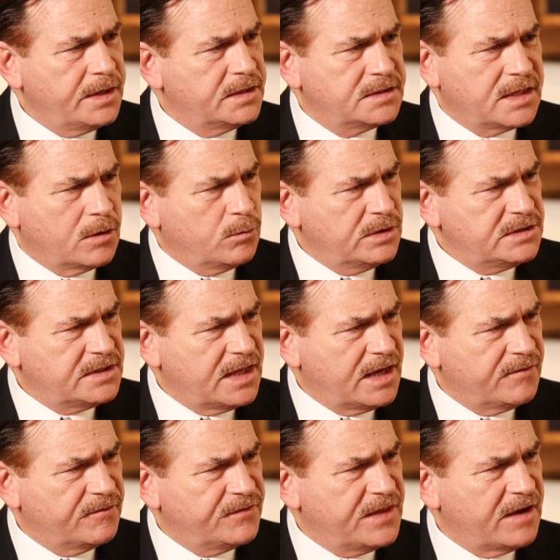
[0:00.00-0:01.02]
is that? What's
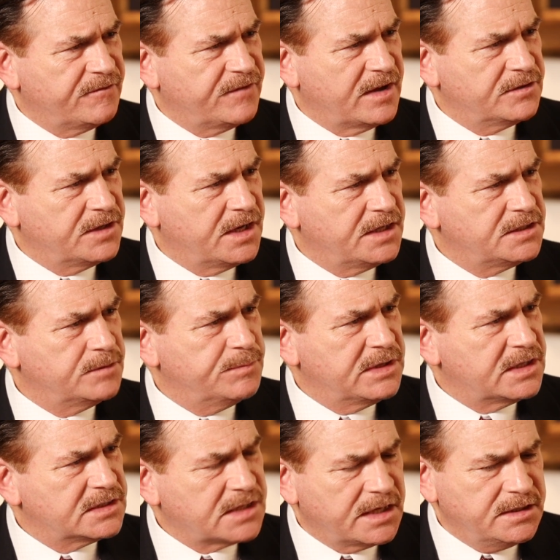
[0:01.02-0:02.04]
that foundation?
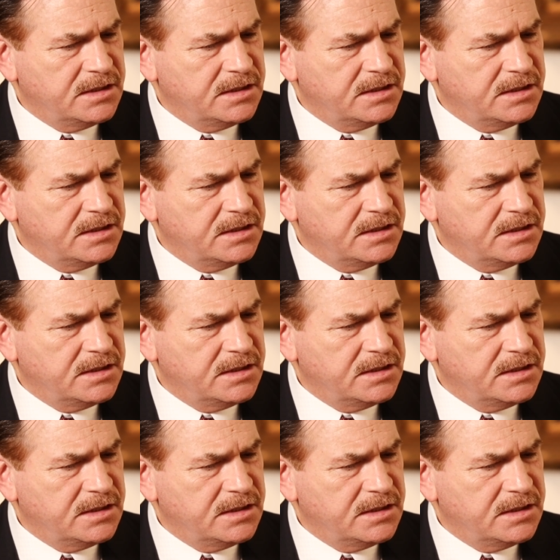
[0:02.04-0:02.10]
Because I